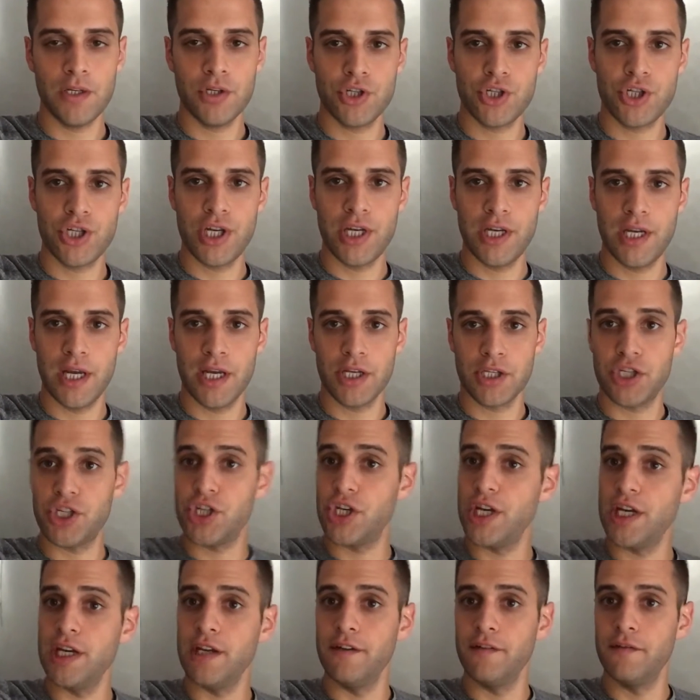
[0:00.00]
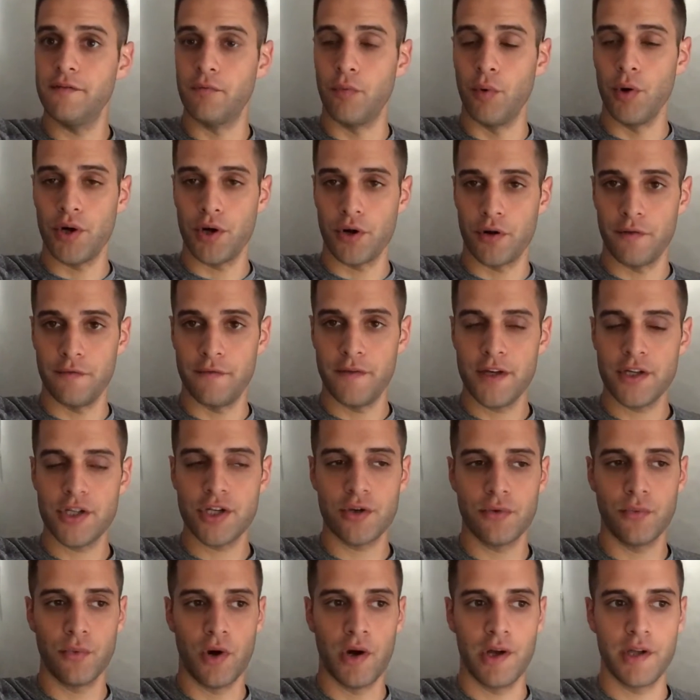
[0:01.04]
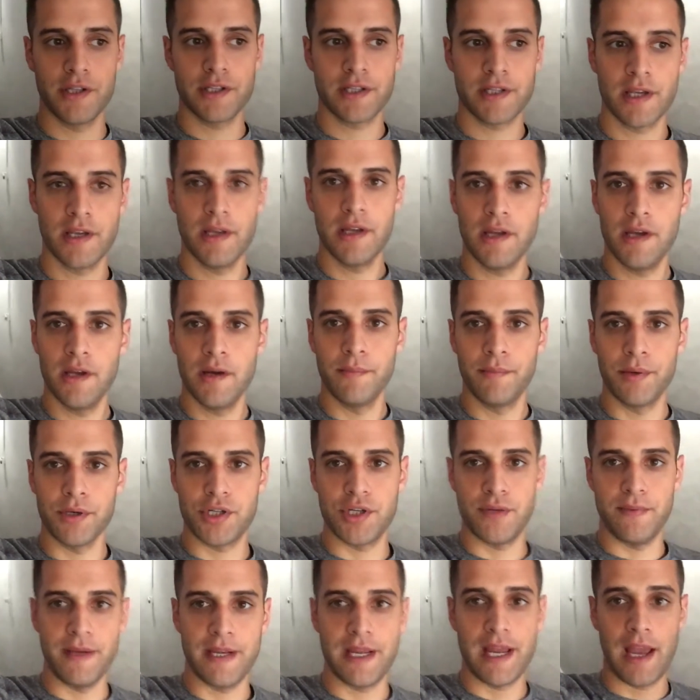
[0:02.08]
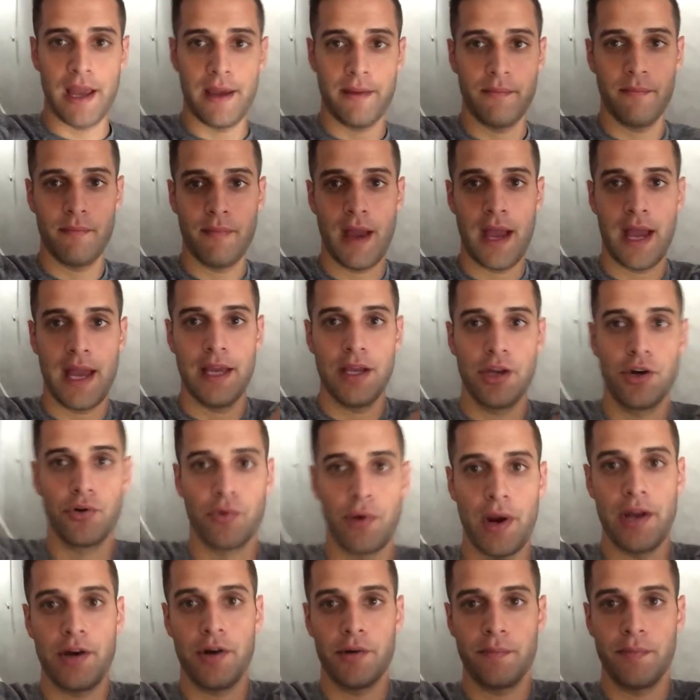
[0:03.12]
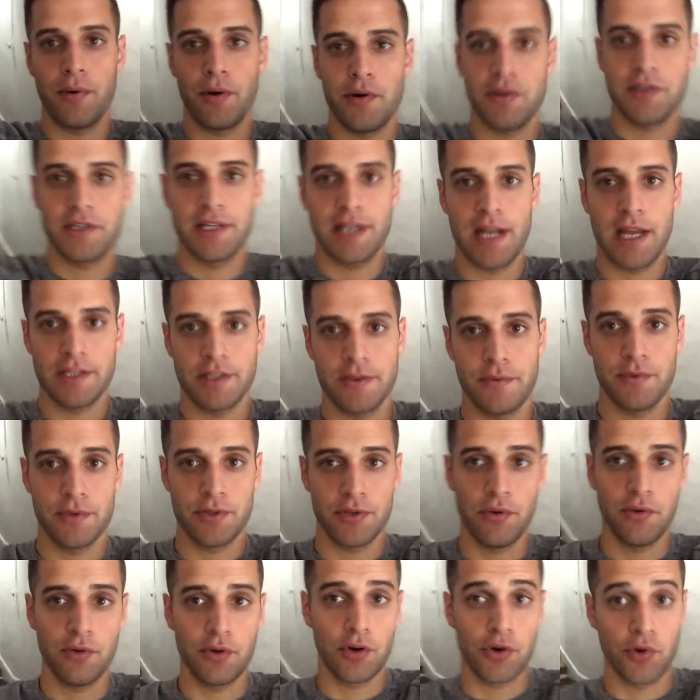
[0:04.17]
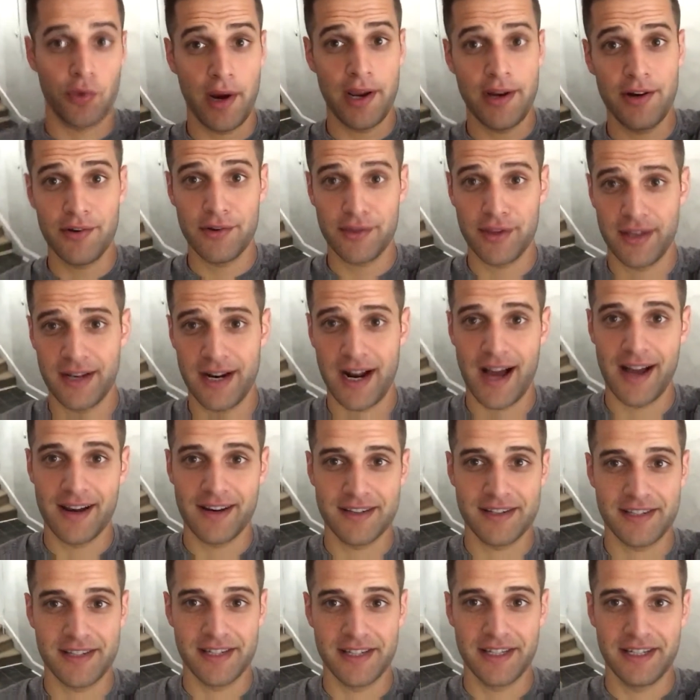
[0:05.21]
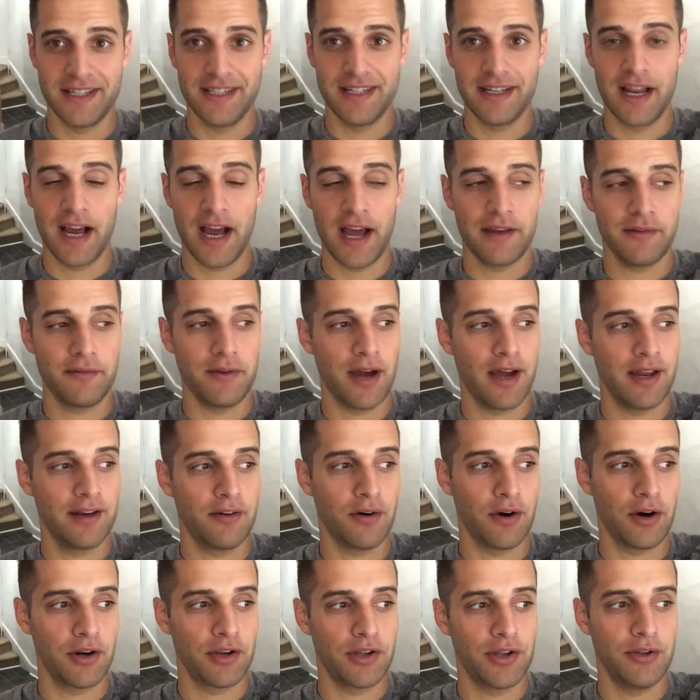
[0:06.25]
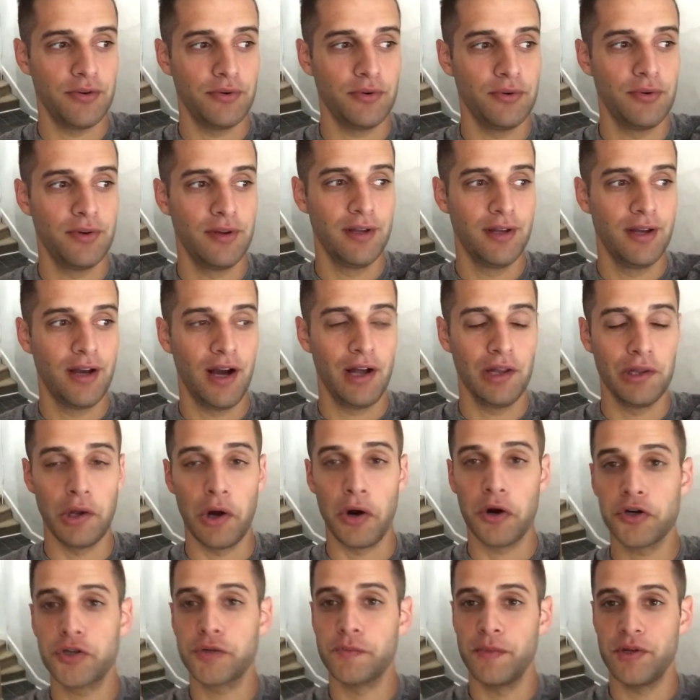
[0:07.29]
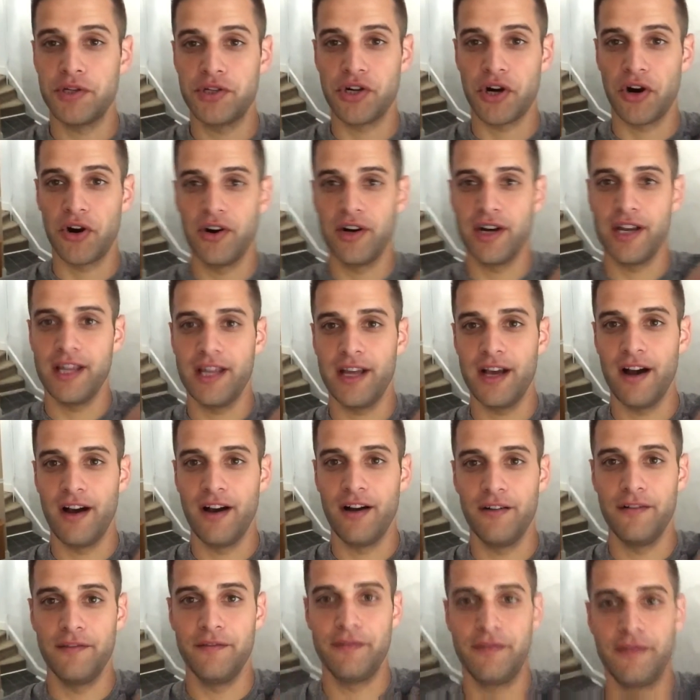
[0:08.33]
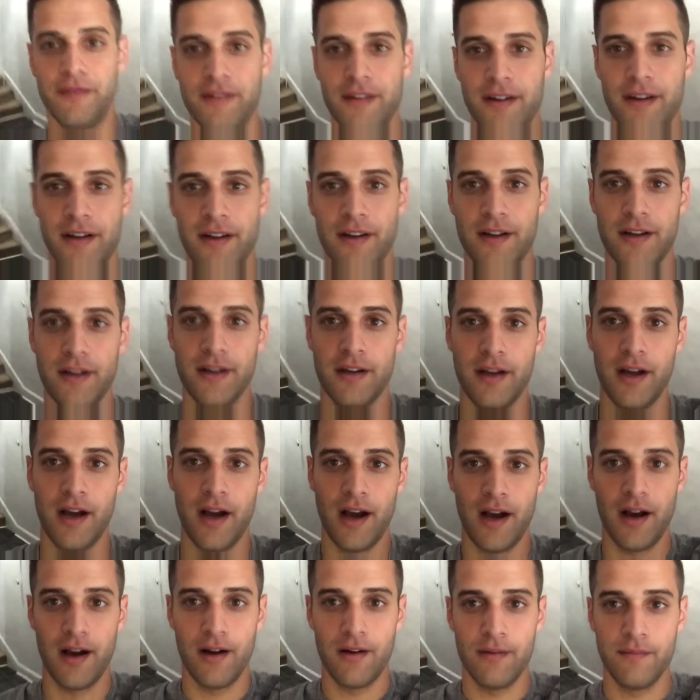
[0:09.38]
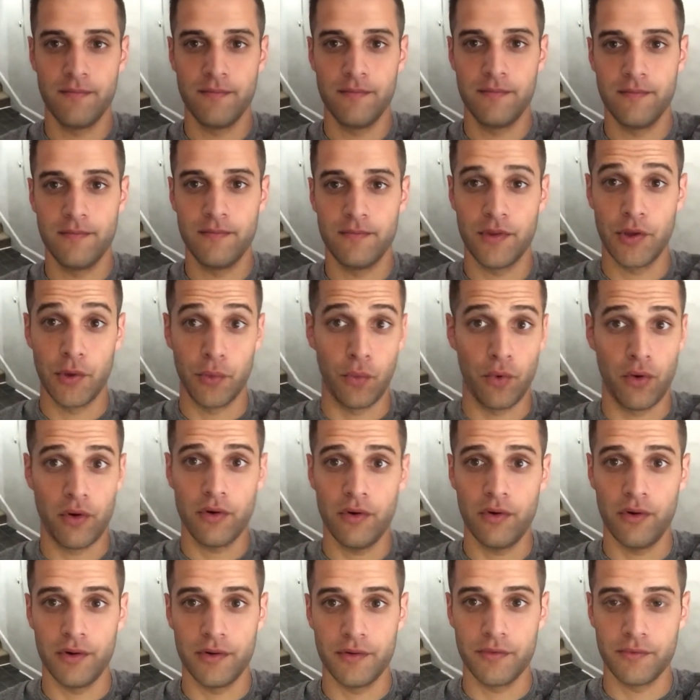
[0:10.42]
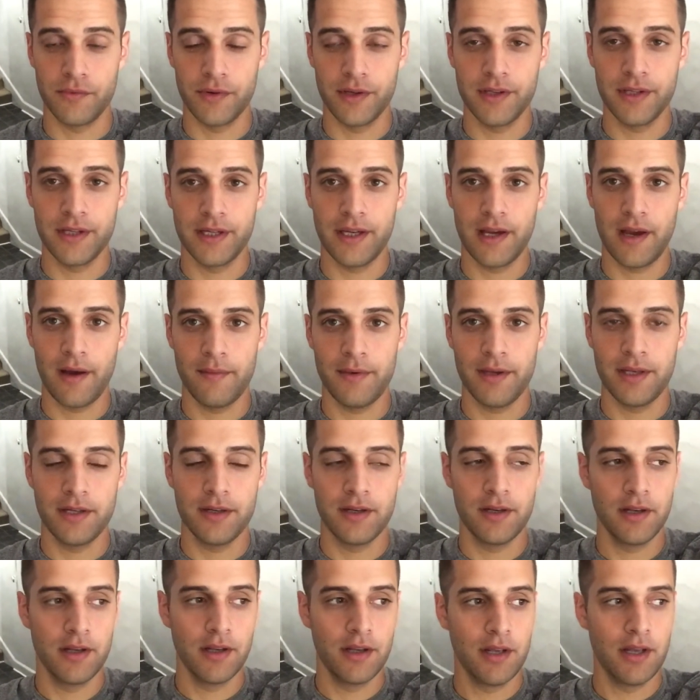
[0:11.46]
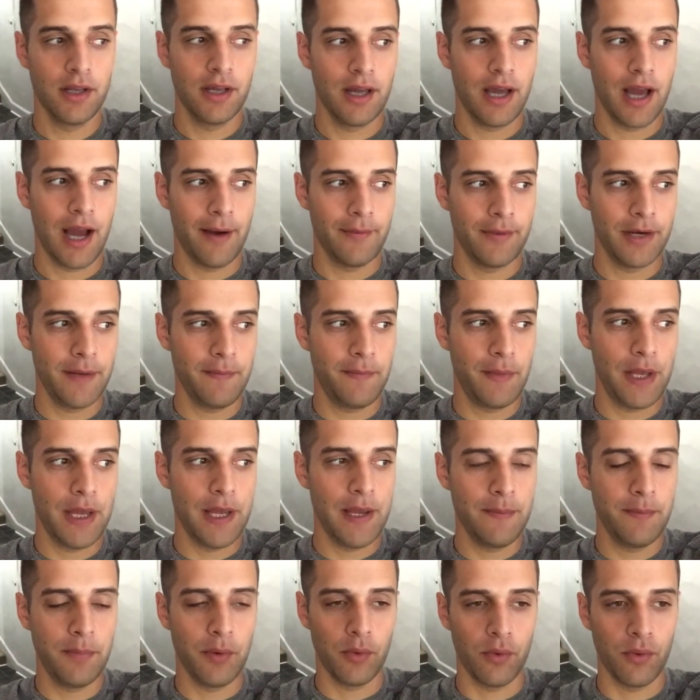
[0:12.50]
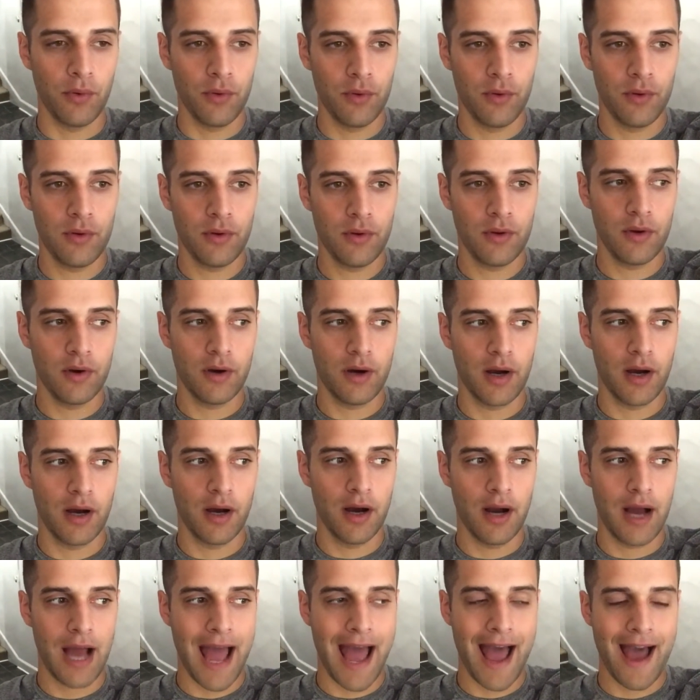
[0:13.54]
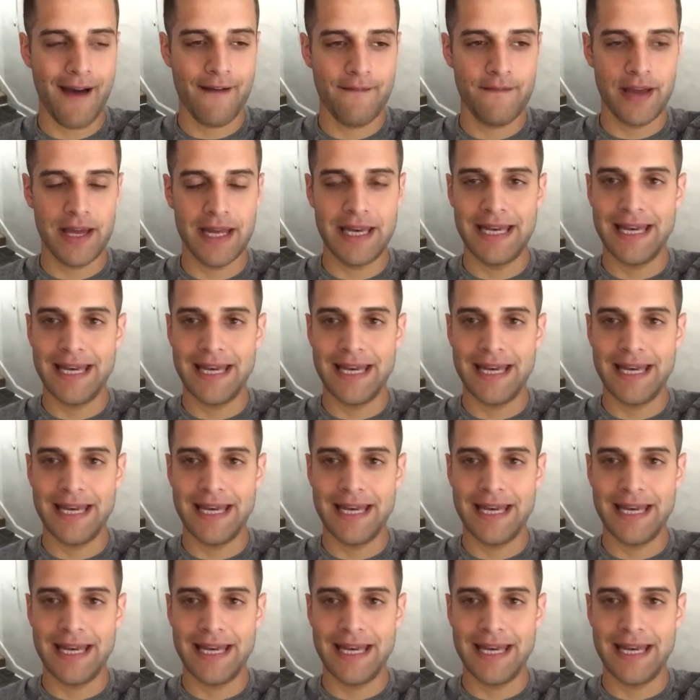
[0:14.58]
she achieve what her vision was, but she became a greater person as a result, greater than, honestly, I'd argue, a large majority of the world, really. I mean, how many people have